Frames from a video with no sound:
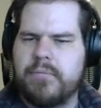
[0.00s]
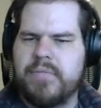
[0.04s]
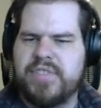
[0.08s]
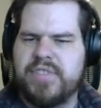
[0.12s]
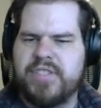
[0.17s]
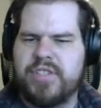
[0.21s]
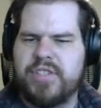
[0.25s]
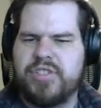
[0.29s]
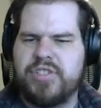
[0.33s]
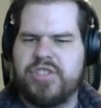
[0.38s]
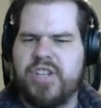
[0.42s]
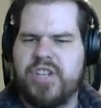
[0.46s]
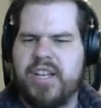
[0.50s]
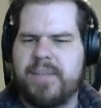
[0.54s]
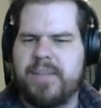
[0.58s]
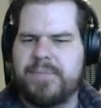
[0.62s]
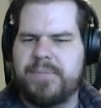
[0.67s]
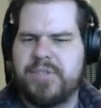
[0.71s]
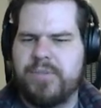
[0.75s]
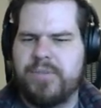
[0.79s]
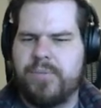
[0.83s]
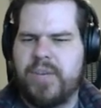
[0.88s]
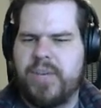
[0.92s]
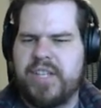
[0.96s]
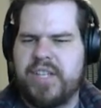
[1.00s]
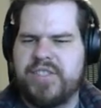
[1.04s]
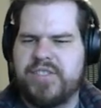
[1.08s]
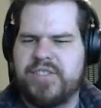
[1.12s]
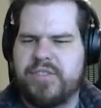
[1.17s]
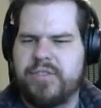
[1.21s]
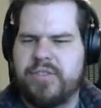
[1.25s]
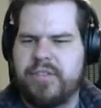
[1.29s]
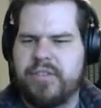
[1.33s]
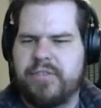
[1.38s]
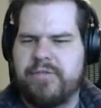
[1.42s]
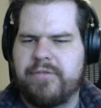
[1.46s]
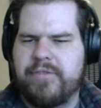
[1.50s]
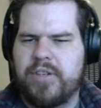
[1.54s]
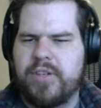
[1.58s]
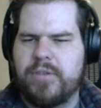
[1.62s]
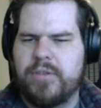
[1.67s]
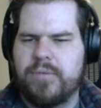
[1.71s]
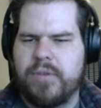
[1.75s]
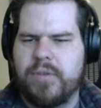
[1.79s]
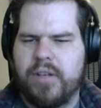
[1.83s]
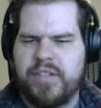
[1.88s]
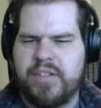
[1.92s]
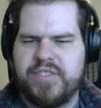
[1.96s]
It's a shame to waste good
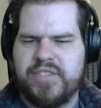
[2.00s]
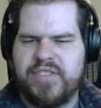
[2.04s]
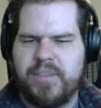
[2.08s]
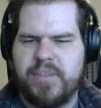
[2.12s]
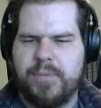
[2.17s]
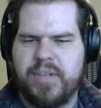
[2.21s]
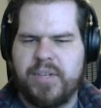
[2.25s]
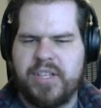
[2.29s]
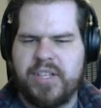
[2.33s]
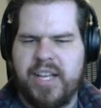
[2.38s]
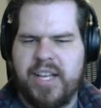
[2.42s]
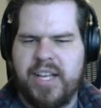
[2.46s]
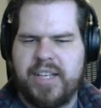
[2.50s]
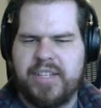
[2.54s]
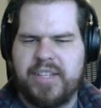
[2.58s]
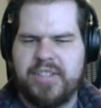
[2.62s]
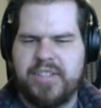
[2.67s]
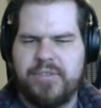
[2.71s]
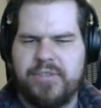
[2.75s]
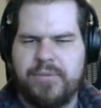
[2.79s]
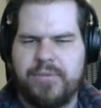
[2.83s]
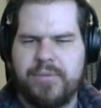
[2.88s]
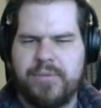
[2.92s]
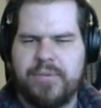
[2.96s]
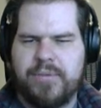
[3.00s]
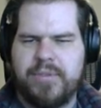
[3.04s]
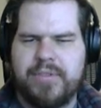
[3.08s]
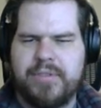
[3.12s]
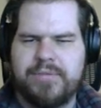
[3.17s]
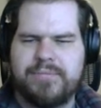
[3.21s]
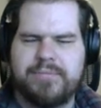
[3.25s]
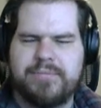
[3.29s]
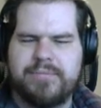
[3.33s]
food on someone like you.